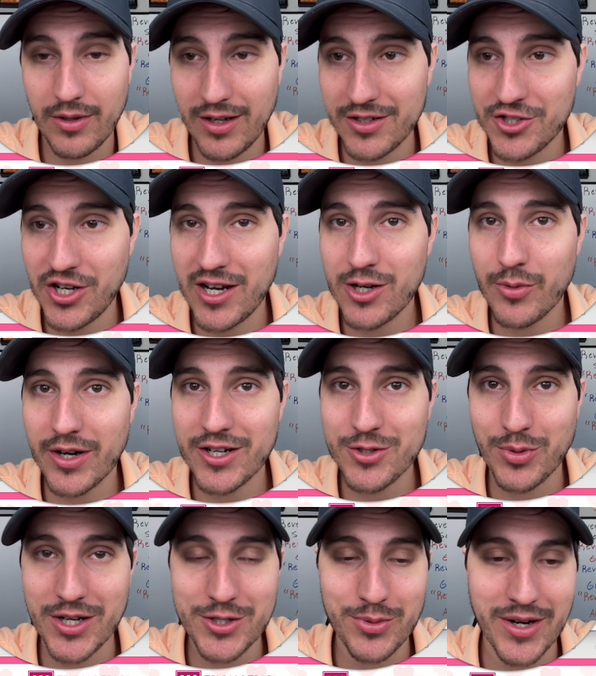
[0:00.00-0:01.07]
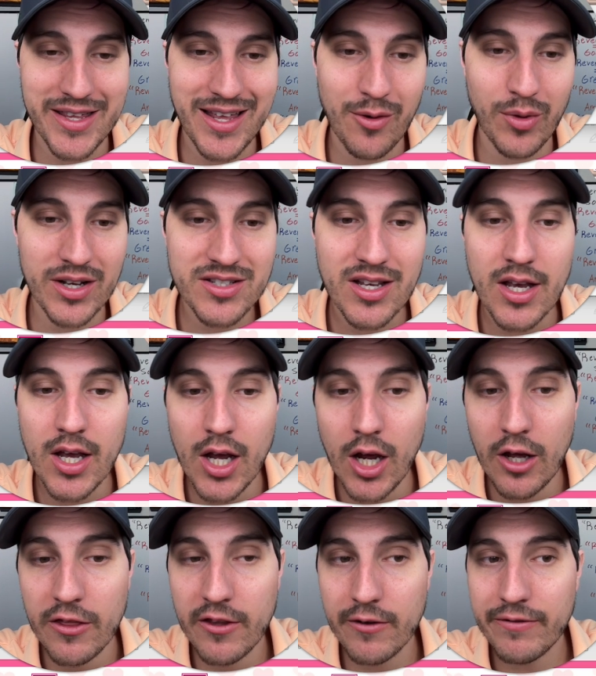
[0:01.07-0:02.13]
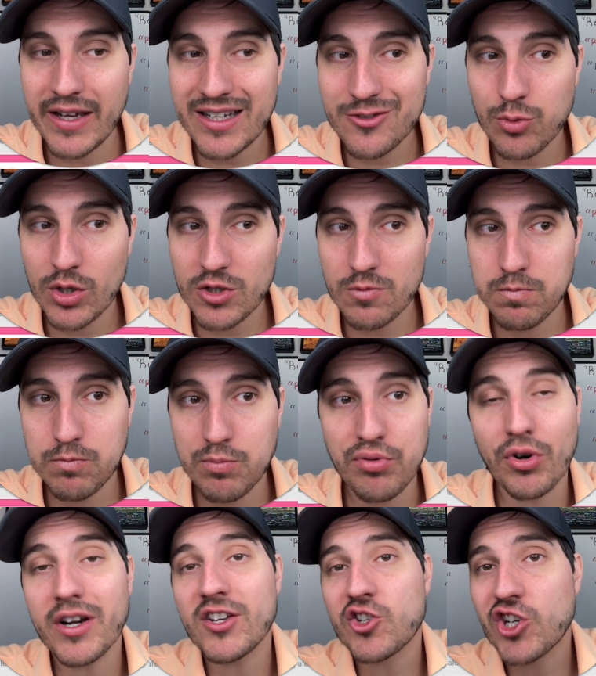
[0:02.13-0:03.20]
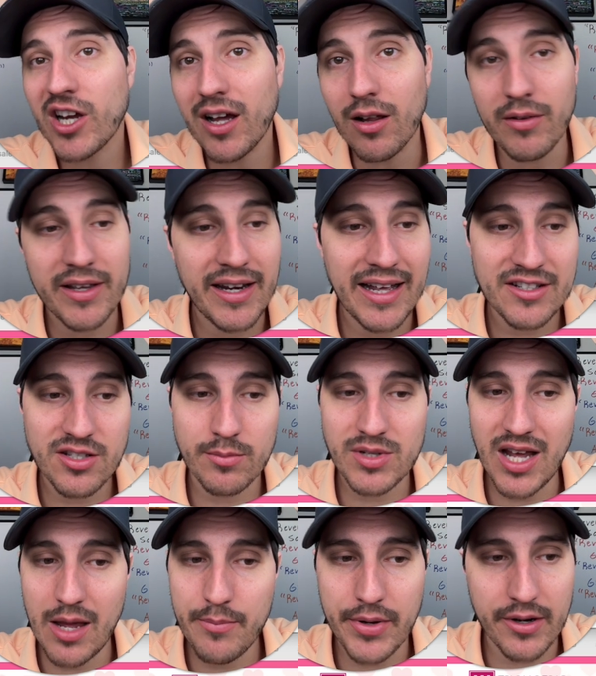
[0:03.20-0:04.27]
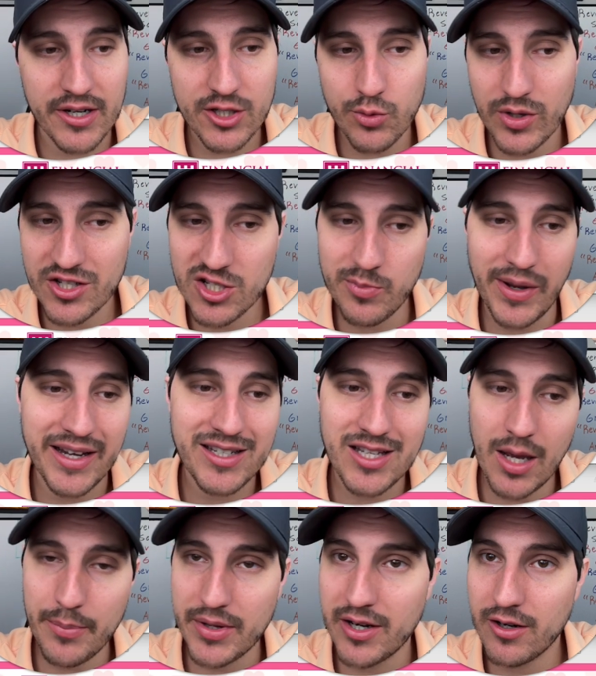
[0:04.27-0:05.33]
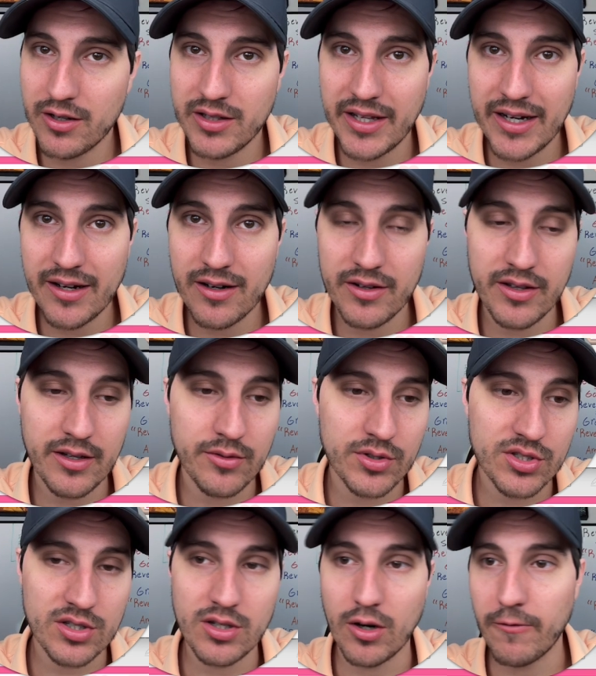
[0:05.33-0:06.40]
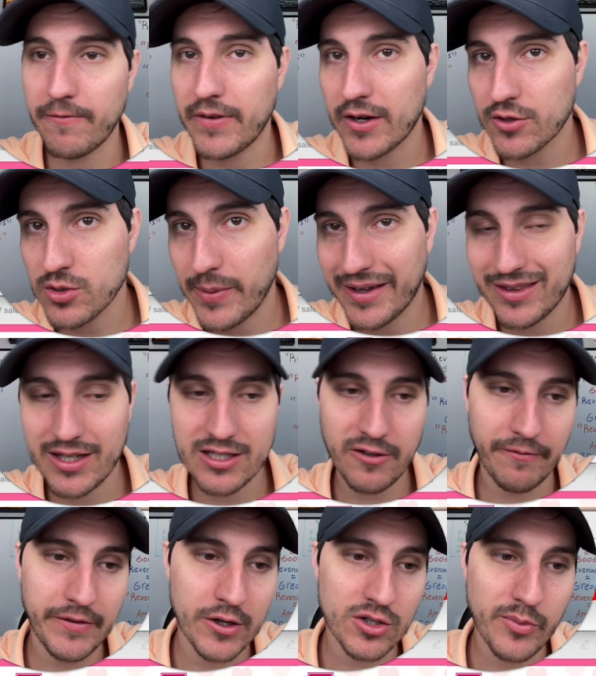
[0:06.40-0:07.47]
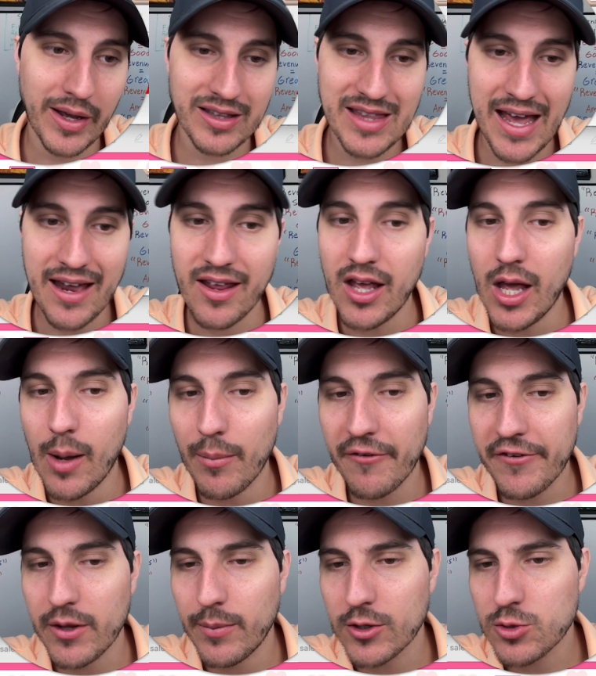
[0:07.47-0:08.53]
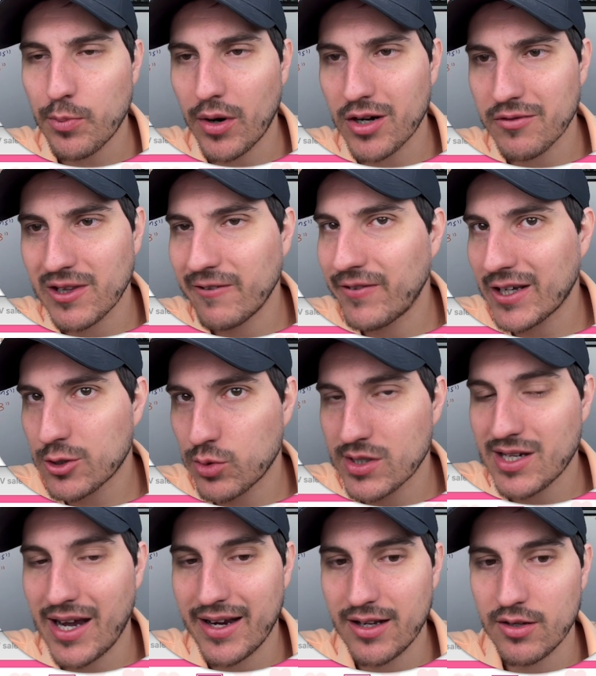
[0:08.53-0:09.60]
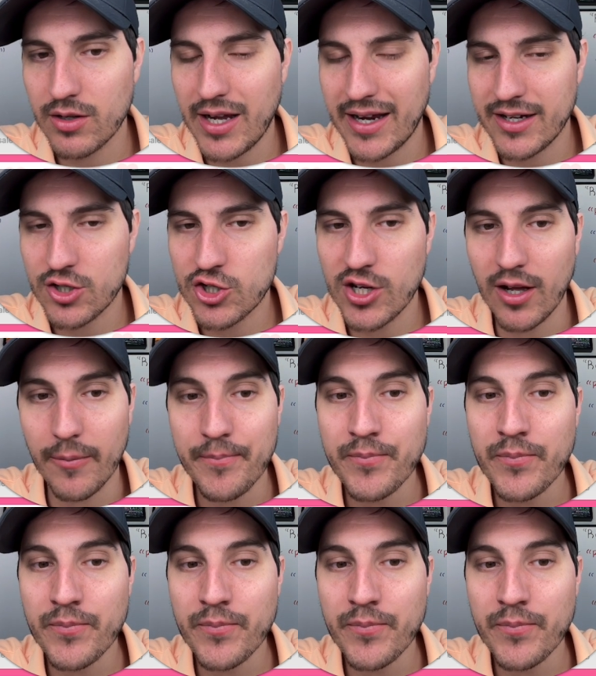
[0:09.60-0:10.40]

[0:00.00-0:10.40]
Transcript: January 2020, that was, the VIX was pretty chill. It had some time periods when it spiked up here and there, and there was, you know, fears about this and fears about that. But for the most part, the VIX was kind of chill.